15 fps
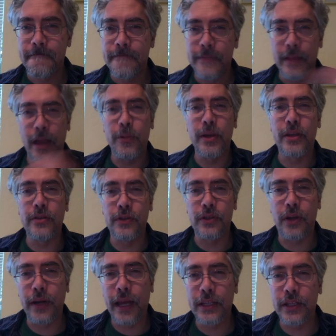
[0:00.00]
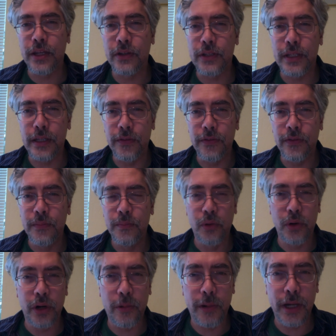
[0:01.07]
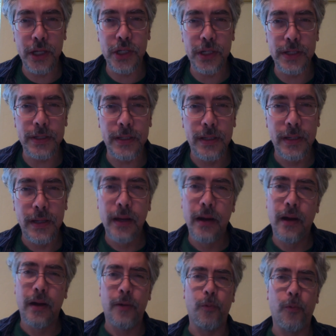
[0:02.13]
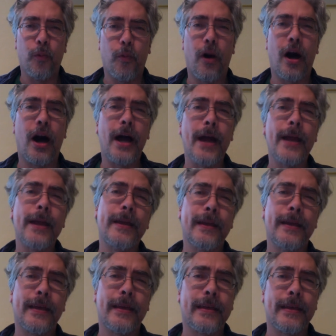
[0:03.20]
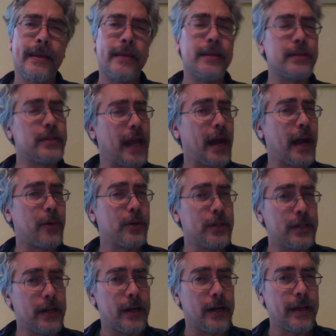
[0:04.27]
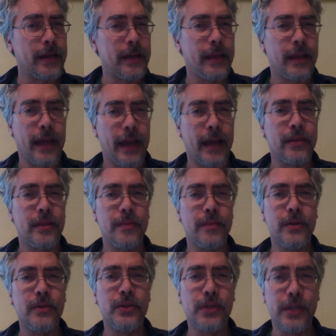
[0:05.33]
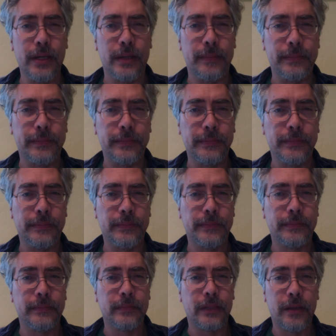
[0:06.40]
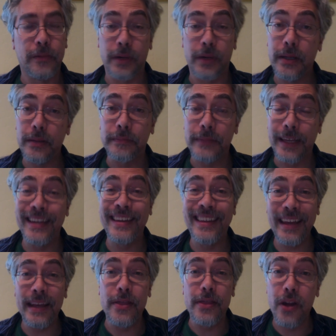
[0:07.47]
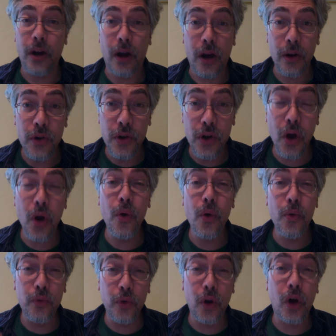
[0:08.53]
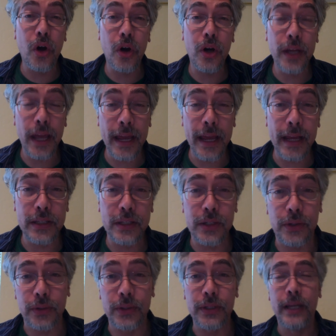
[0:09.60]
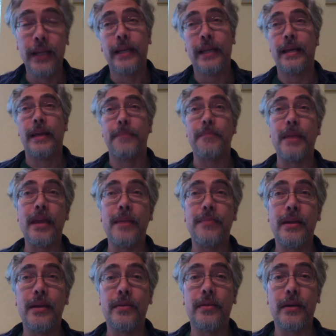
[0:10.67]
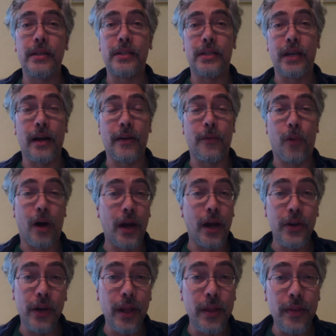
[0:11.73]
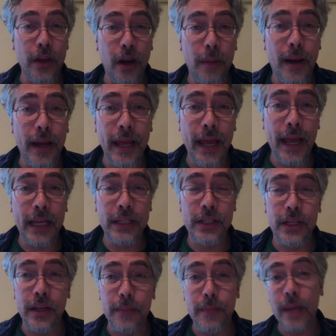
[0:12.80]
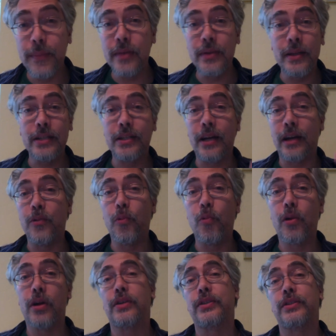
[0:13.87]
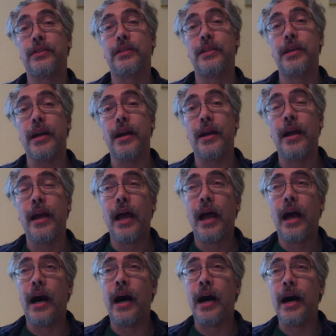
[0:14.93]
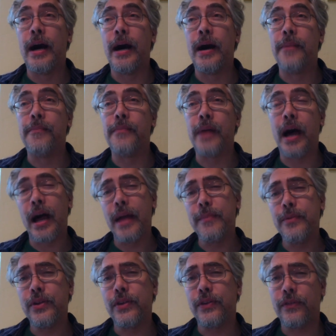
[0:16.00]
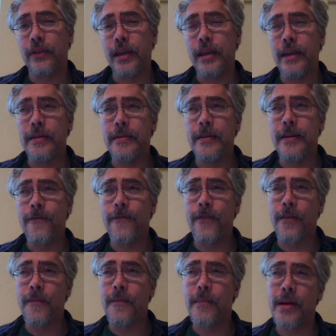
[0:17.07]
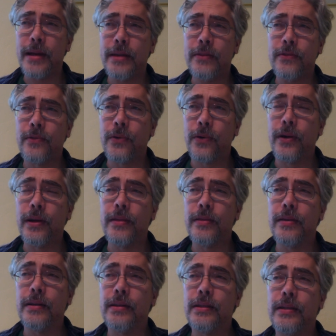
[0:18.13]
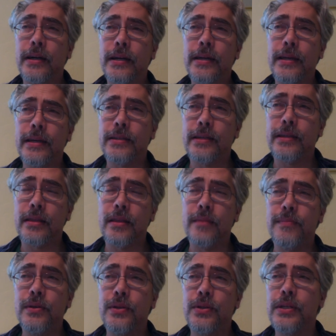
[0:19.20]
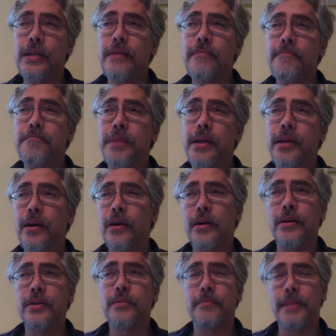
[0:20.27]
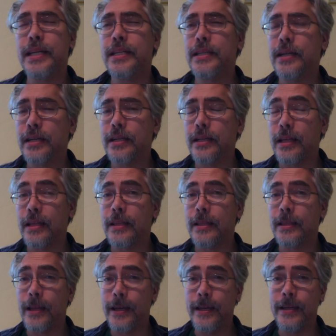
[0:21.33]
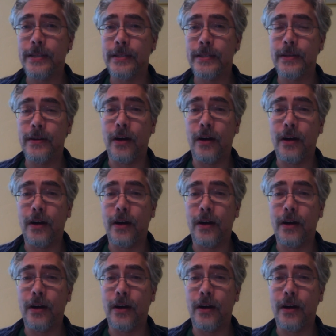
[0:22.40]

now we can start asking ourselves more questions. Why is our duck at the museum? Well, again, there are no wrong answers. Maybe the duck wandered in there by accident. Maybe the duck works there. I'm going to say, for my story, the duck is at the museum because my duck likes